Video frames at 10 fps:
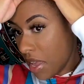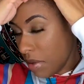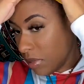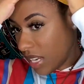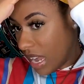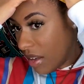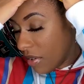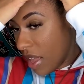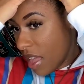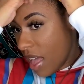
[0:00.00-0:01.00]
lay it
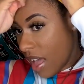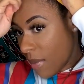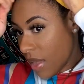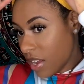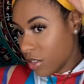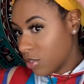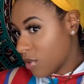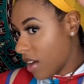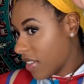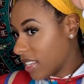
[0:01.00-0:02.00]
down. I'm not gonna
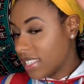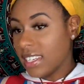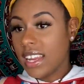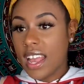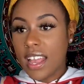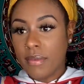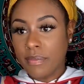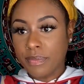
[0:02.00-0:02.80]
do all that today,